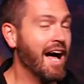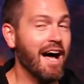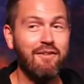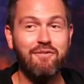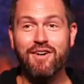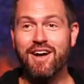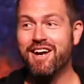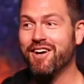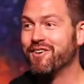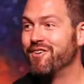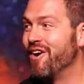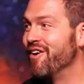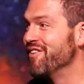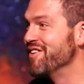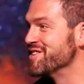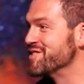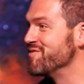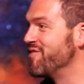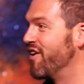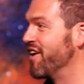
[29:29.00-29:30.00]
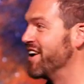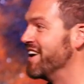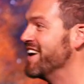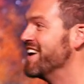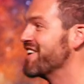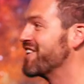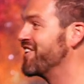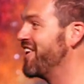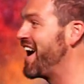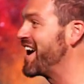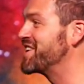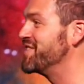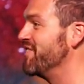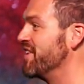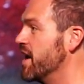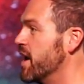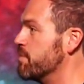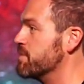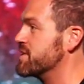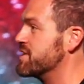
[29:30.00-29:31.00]
read a quote this morning, cracked
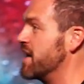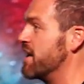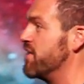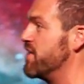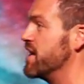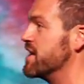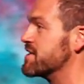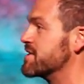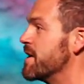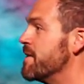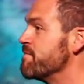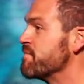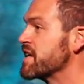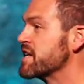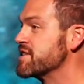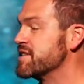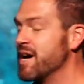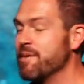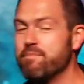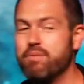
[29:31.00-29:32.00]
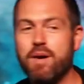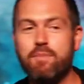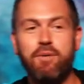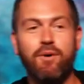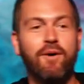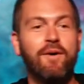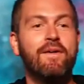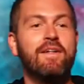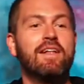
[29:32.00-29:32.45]
me up. It said this Some people,